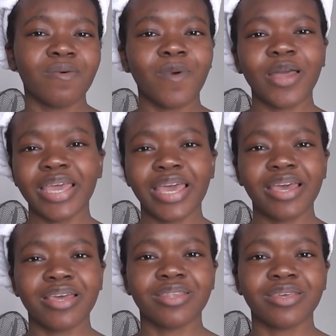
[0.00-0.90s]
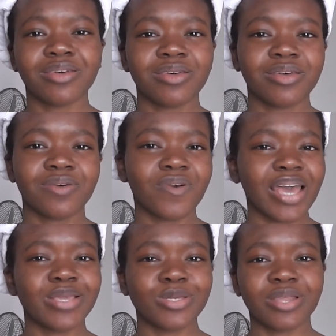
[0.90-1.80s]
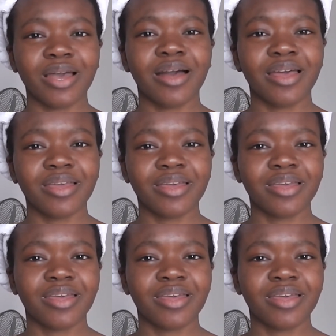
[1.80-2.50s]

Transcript: white-haired Caucasian guy